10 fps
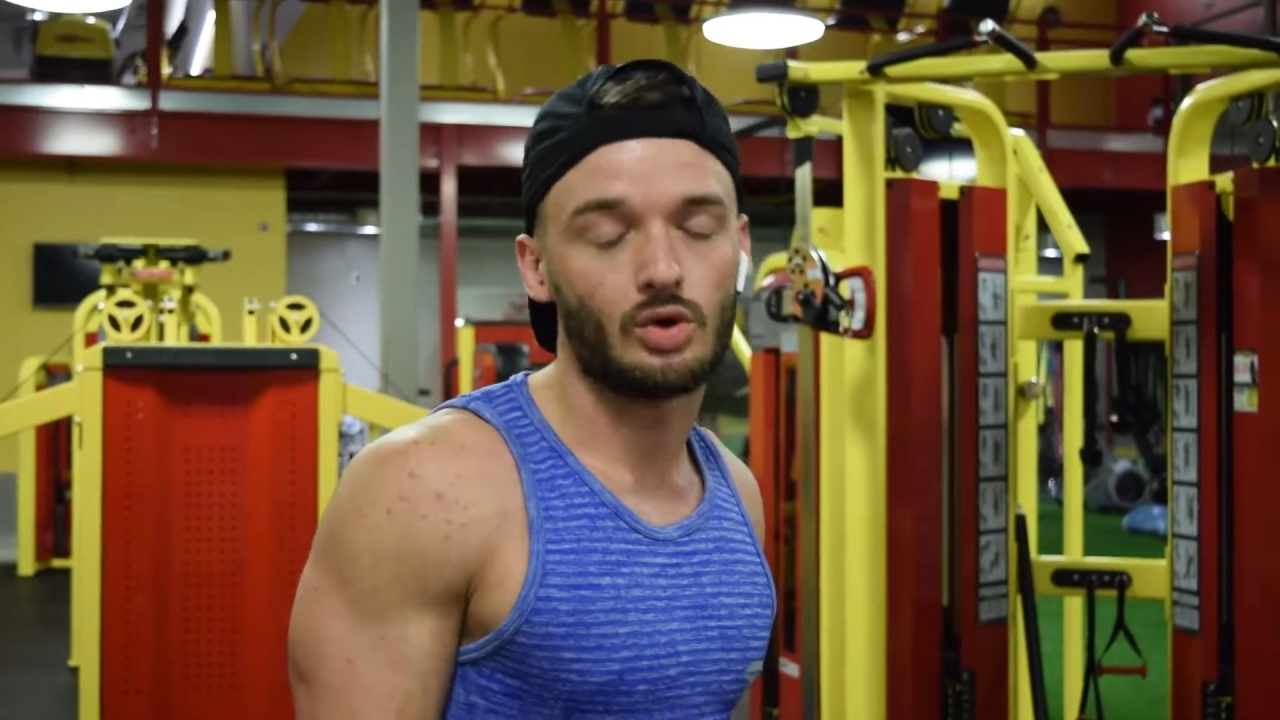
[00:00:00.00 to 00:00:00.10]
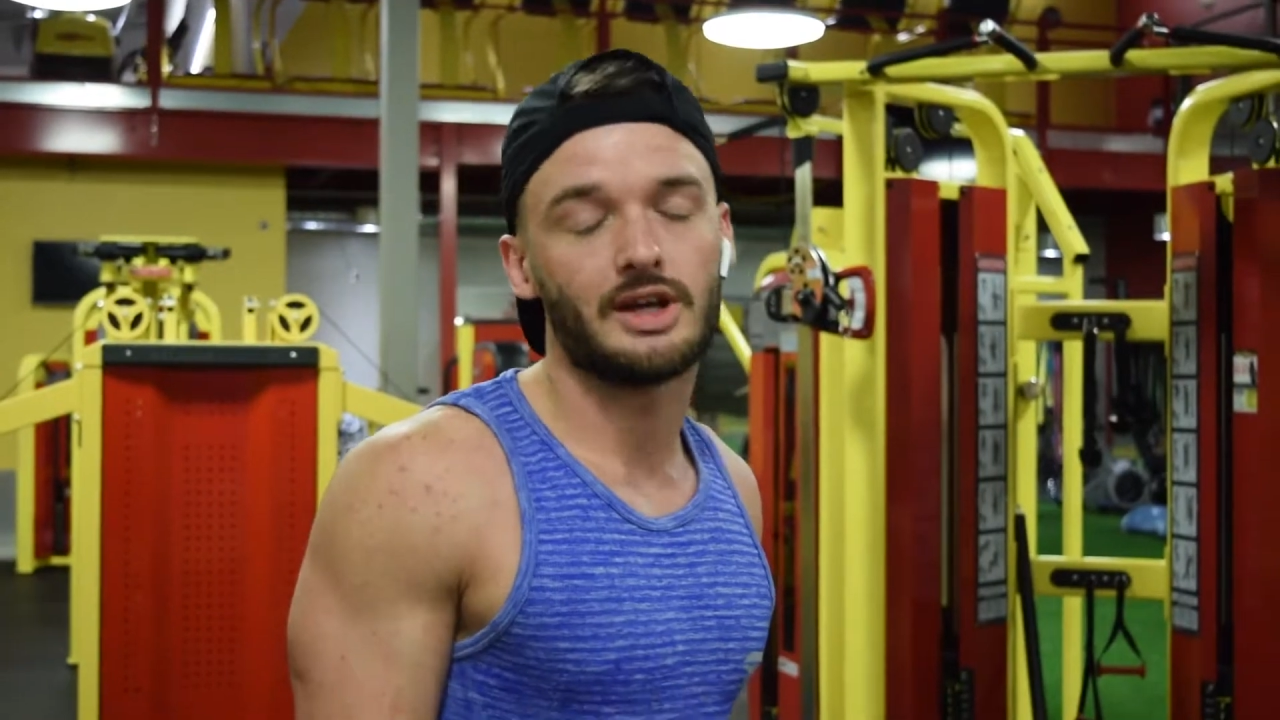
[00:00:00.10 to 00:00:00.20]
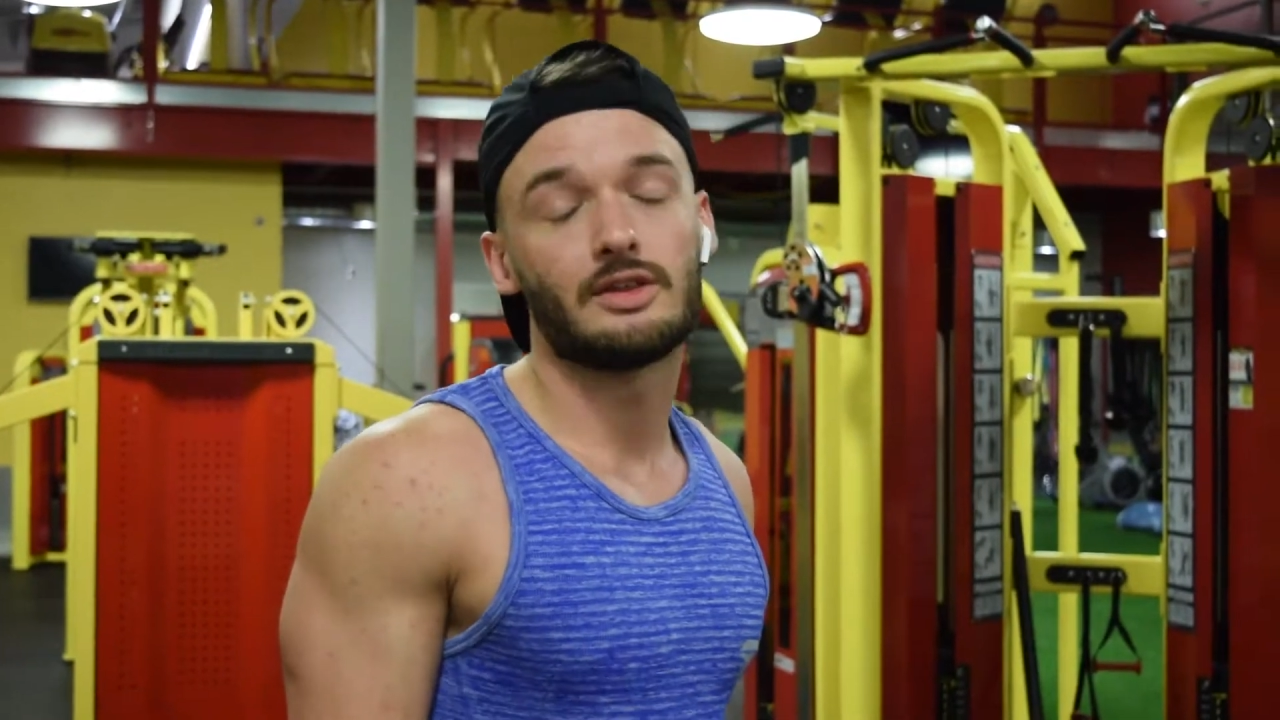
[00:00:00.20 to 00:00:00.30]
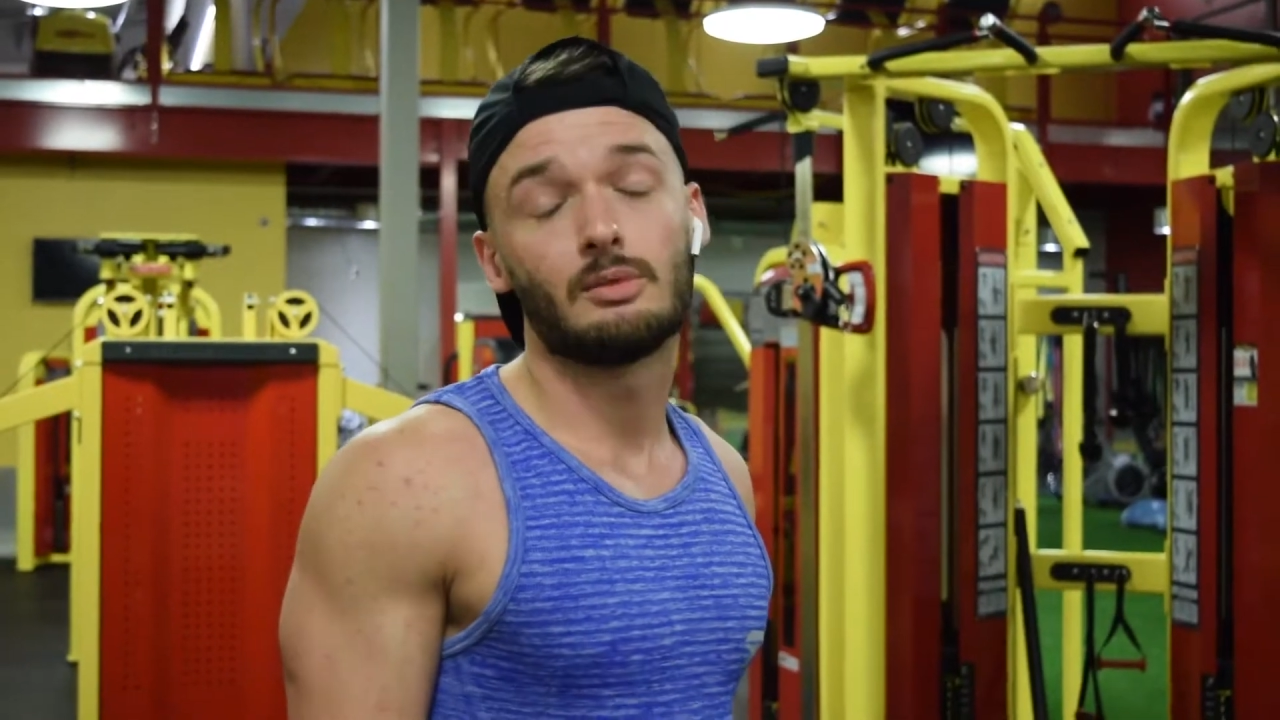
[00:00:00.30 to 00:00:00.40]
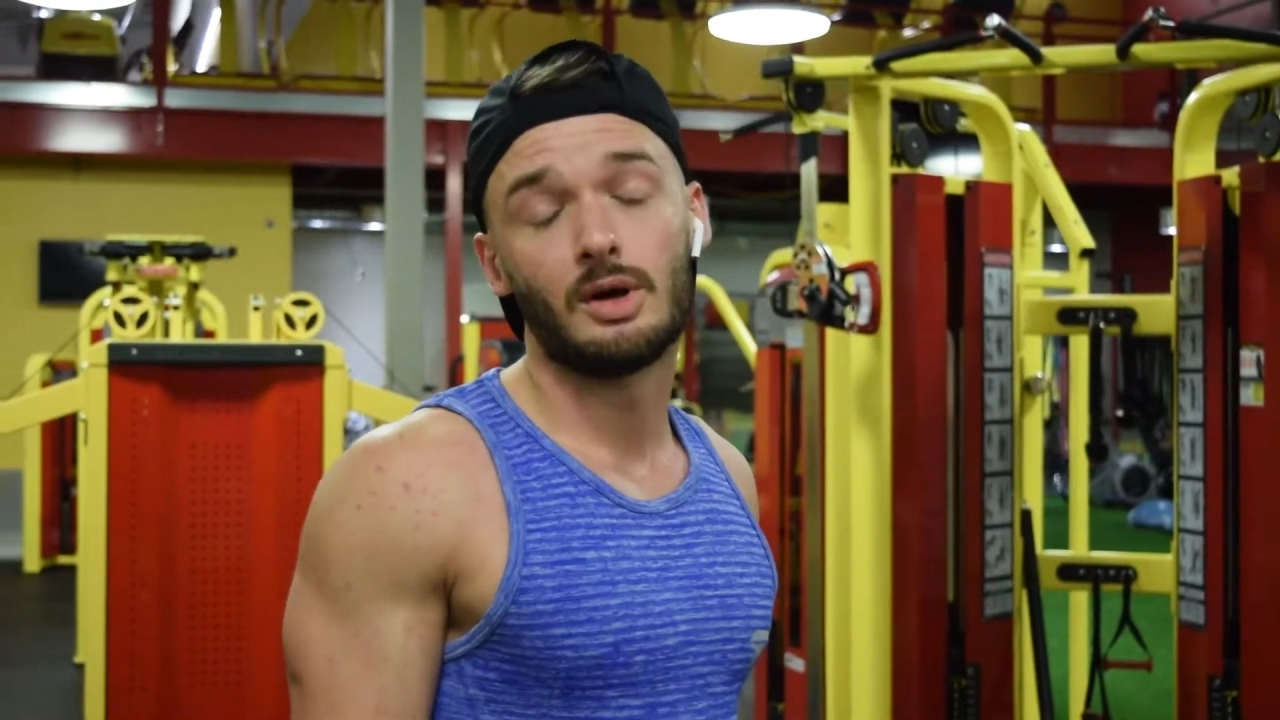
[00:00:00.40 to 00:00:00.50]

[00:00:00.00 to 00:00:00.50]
work out the